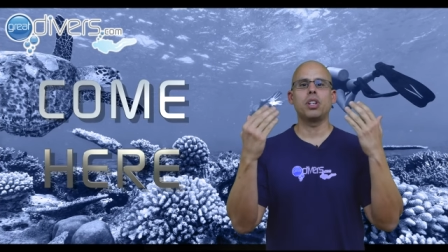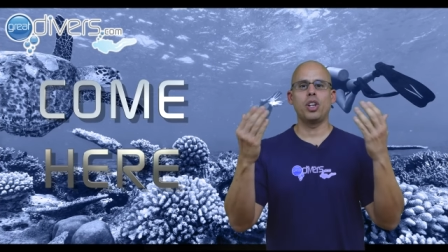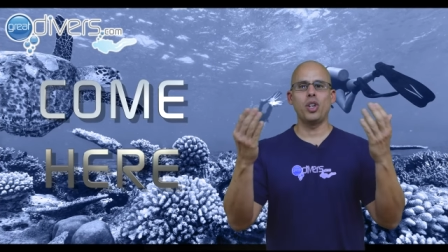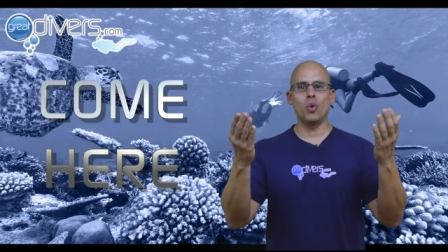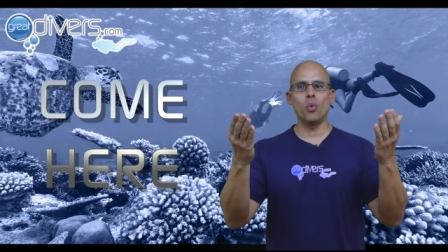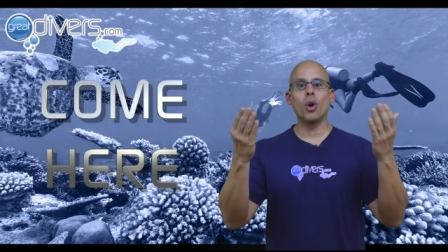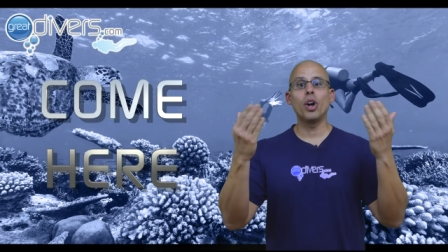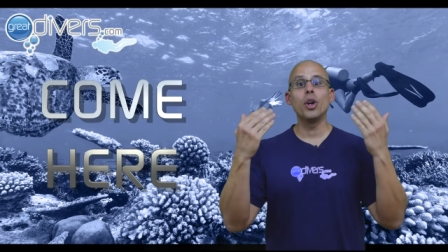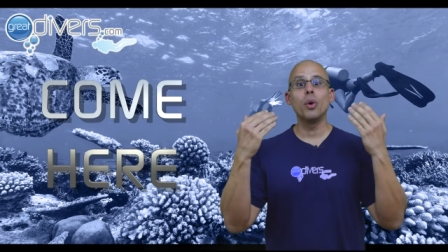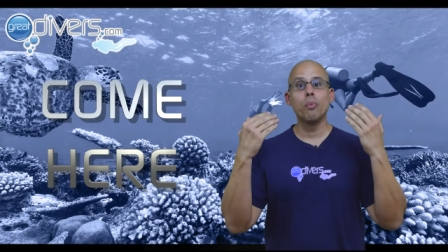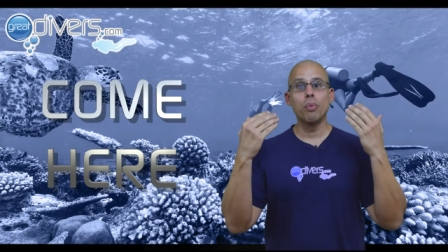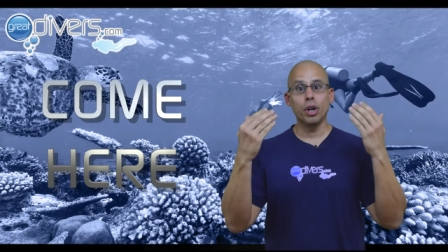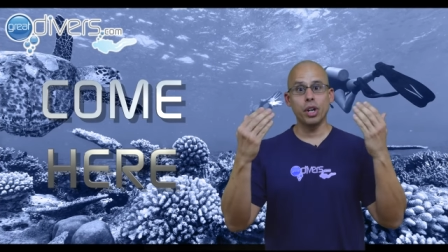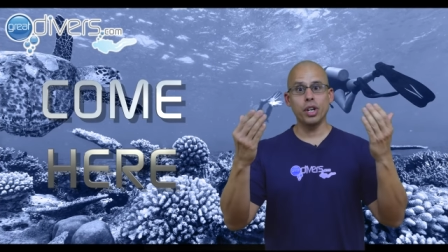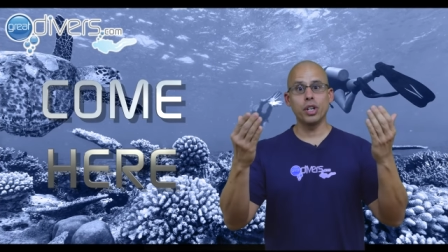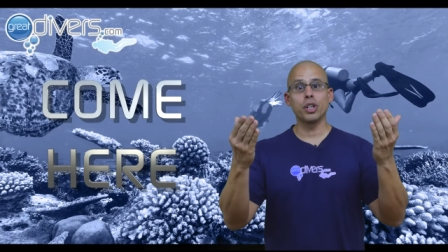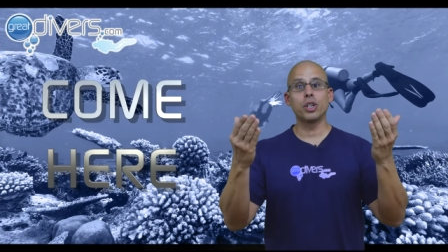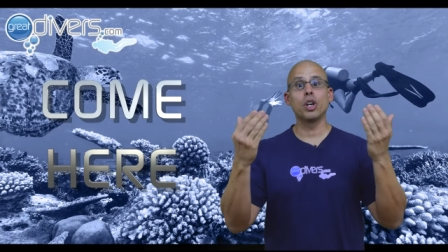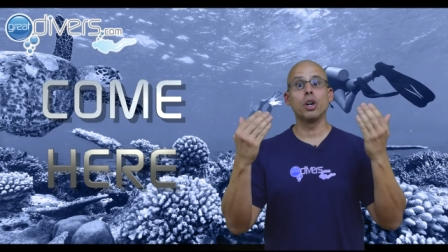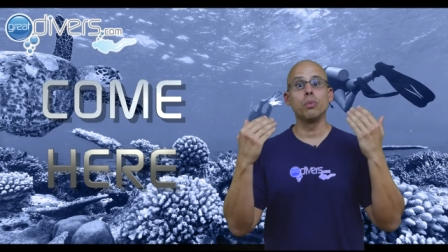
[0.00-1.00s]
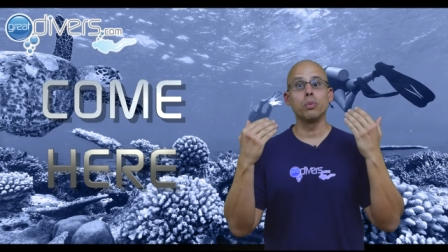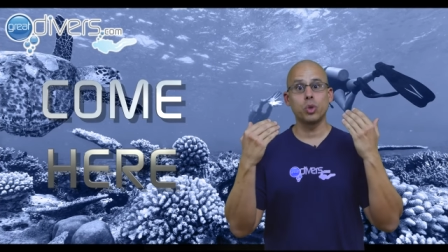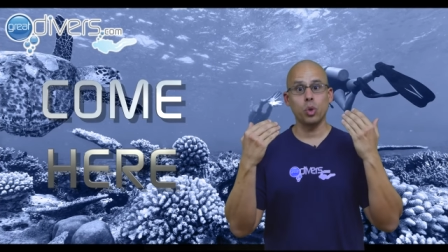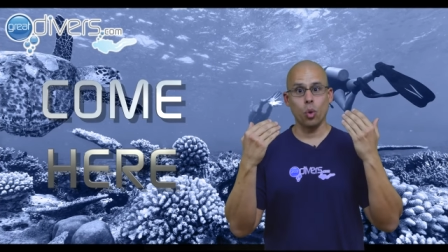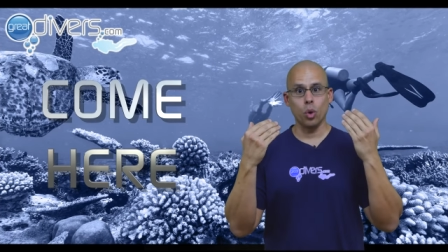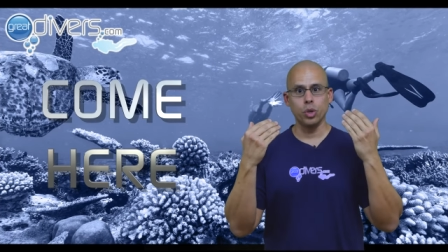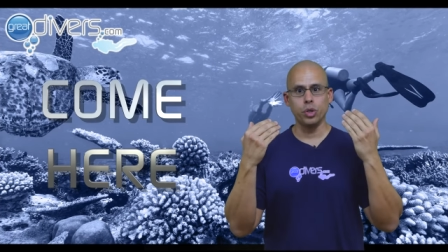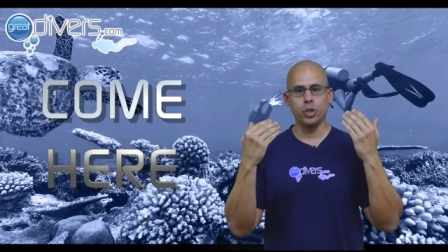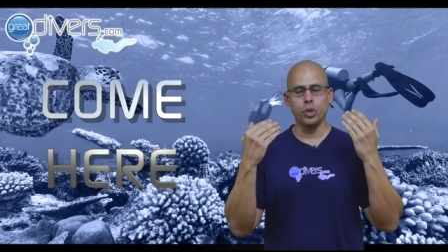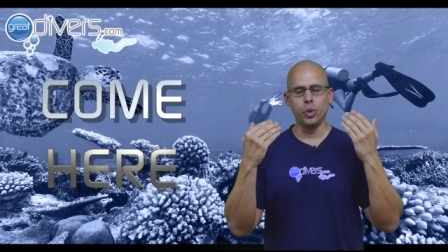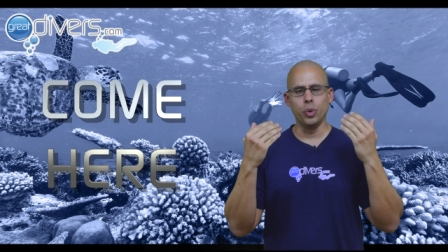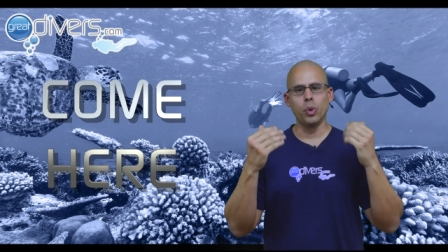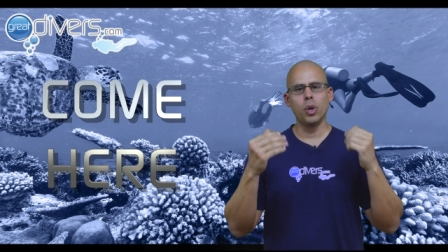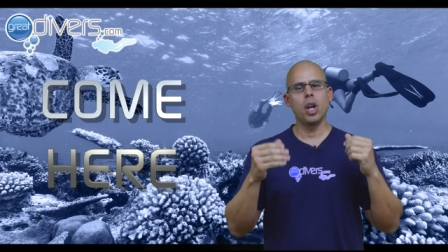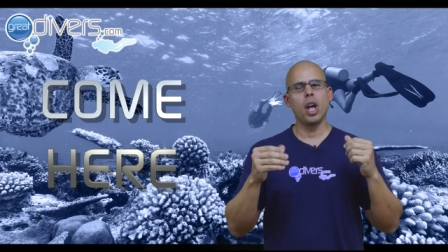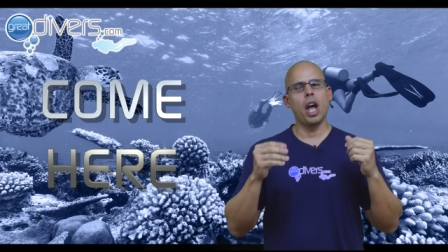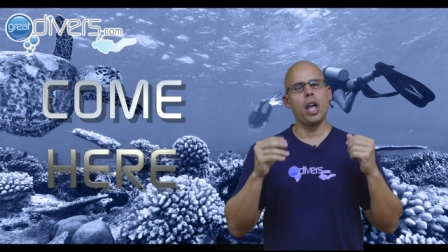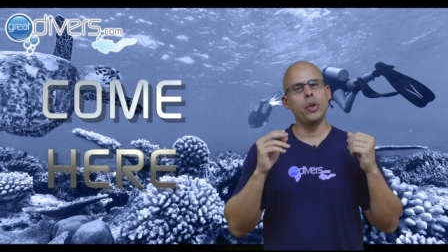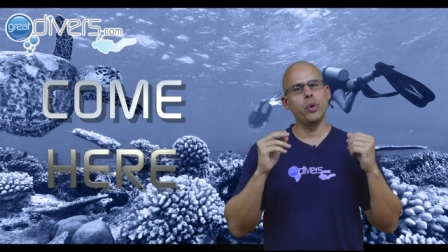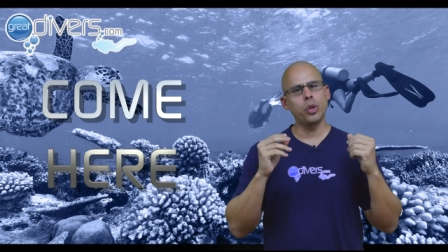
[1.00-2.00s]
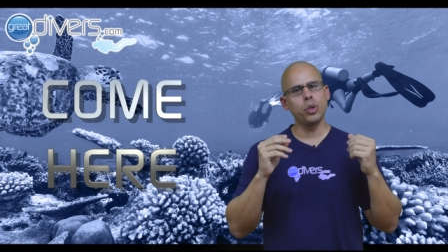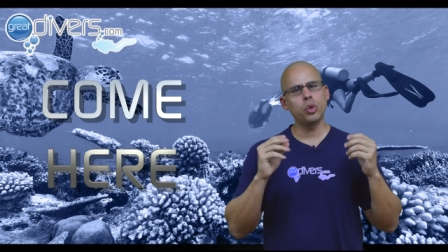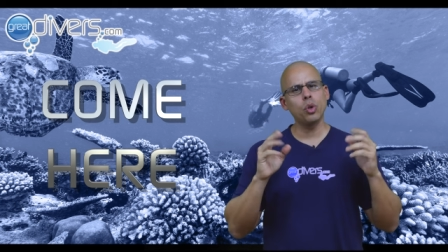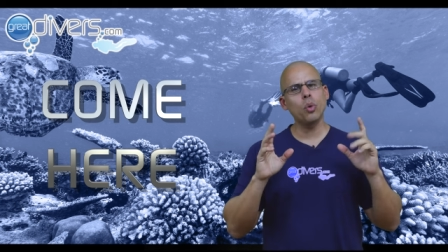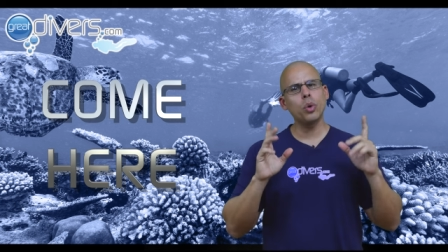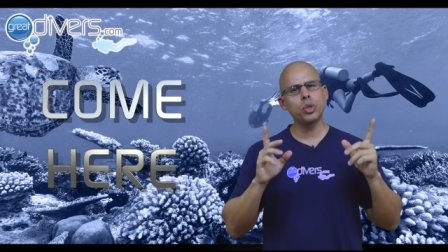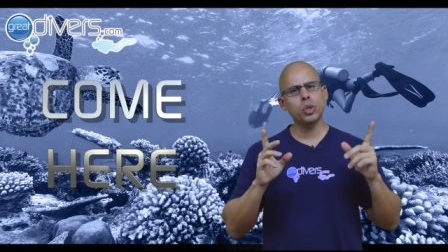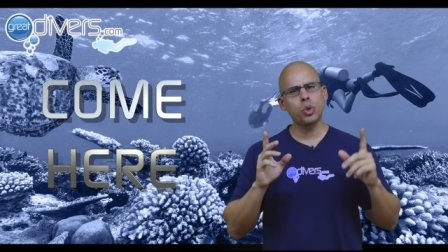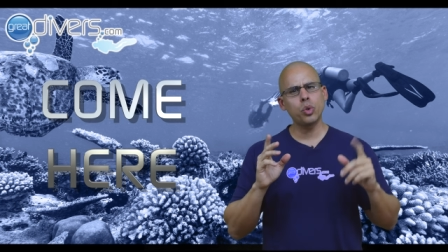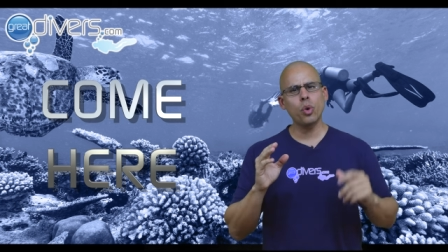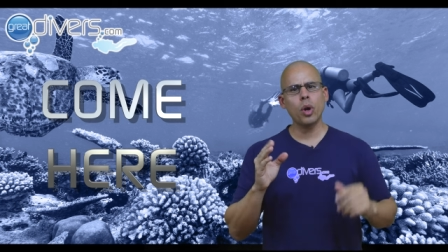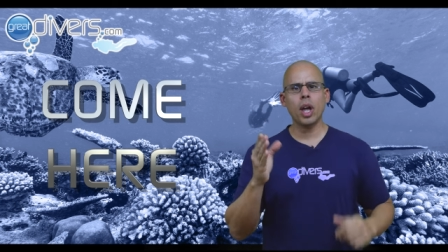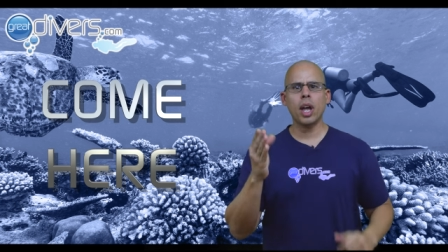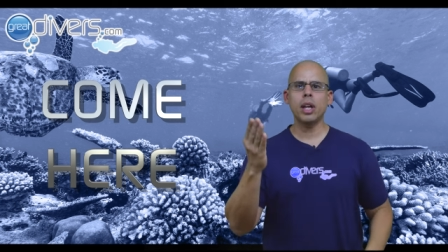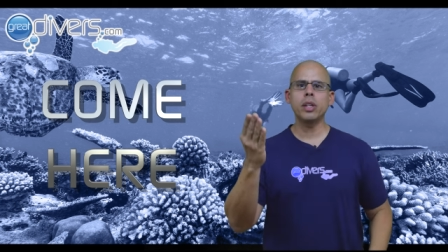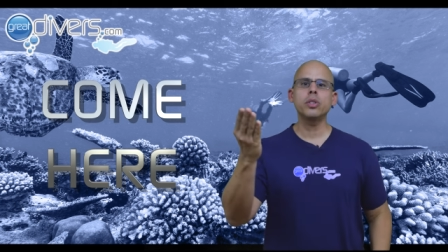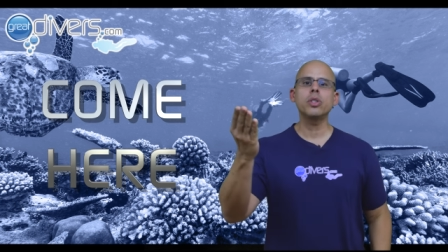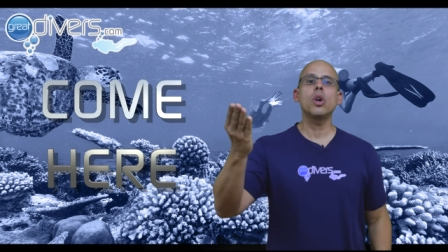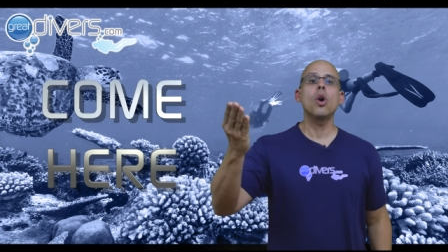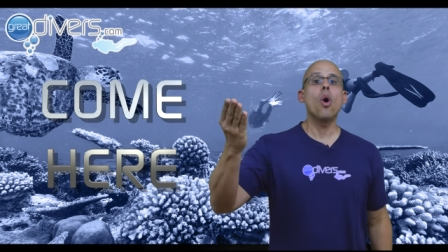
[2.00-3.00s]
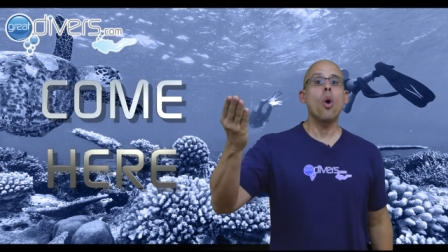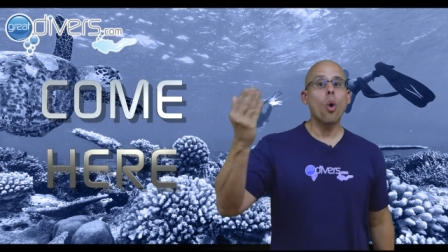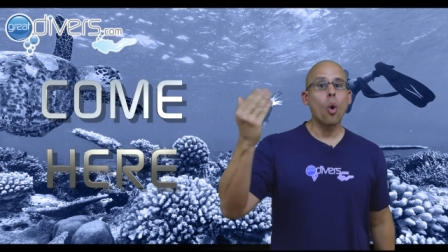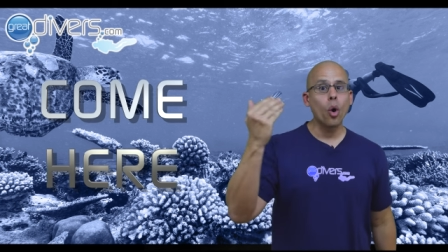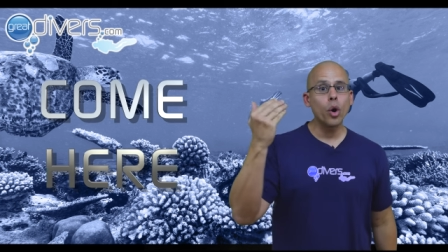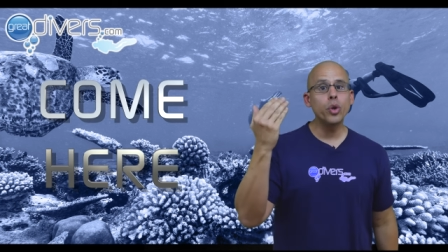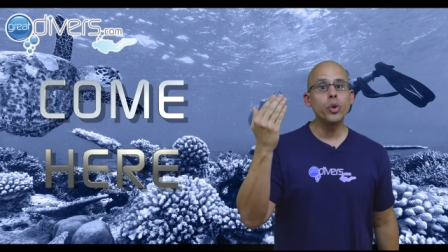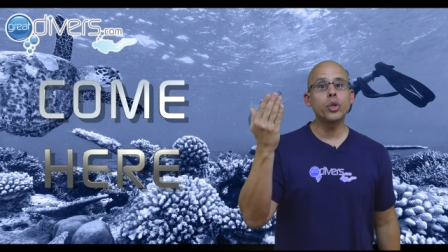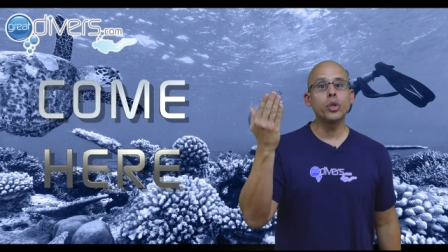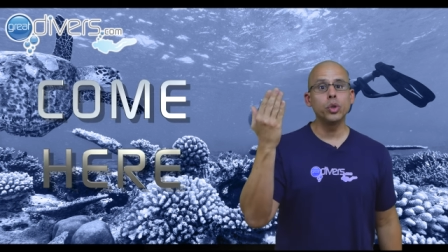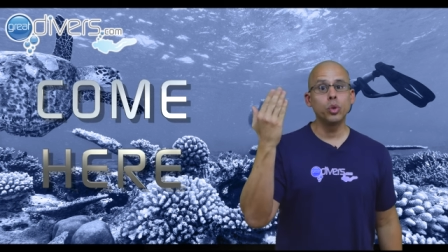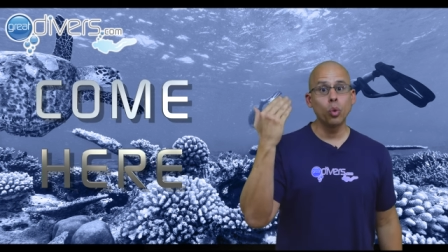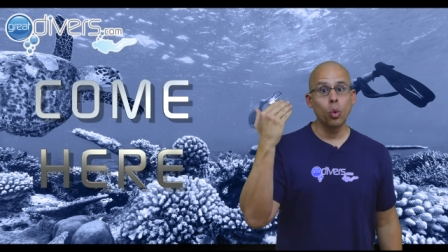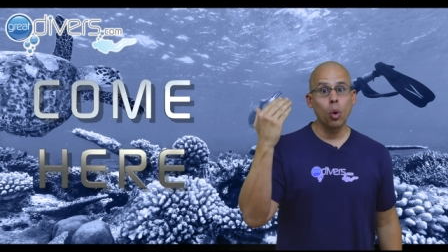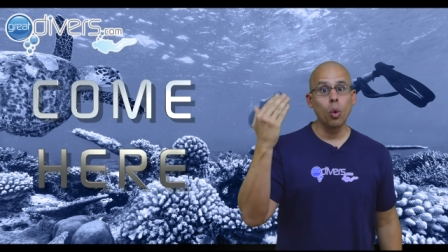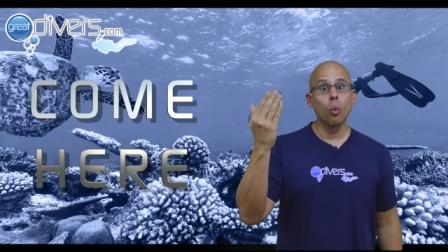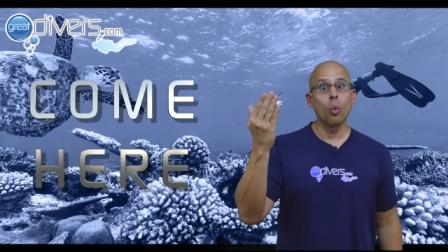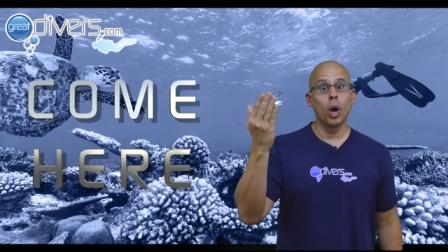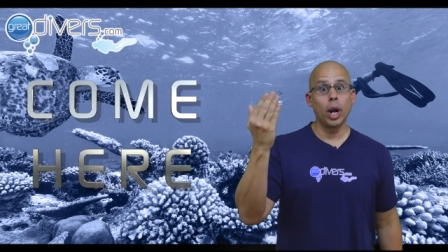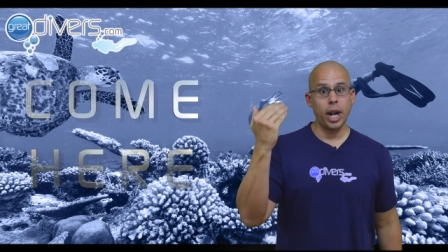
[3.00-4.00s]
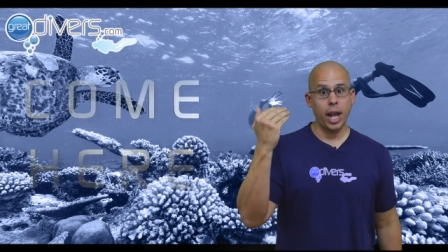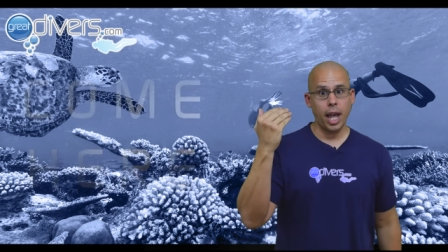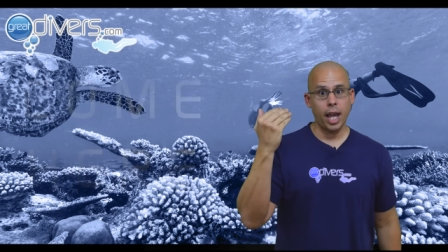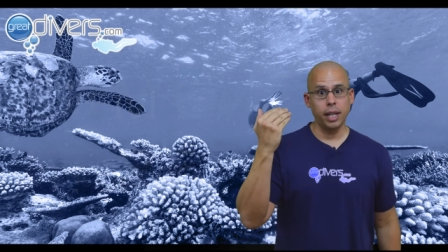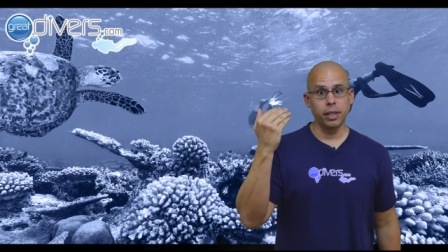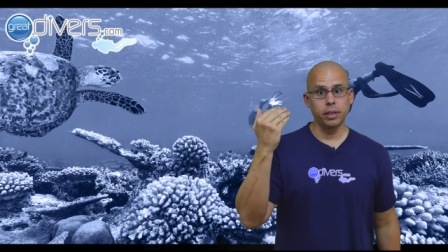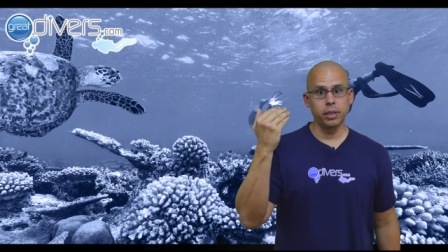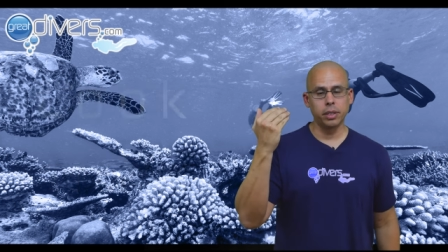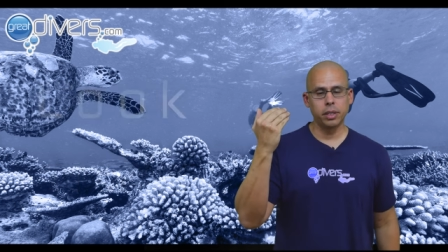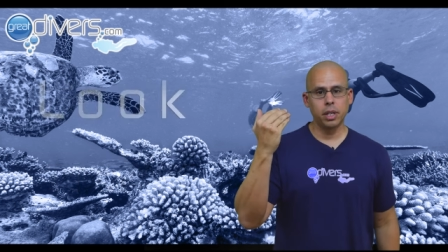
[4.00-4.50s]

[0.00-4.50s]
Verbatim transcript: that you want your buddy to come towards you, and you can do it with two hands or you can do it with one hand.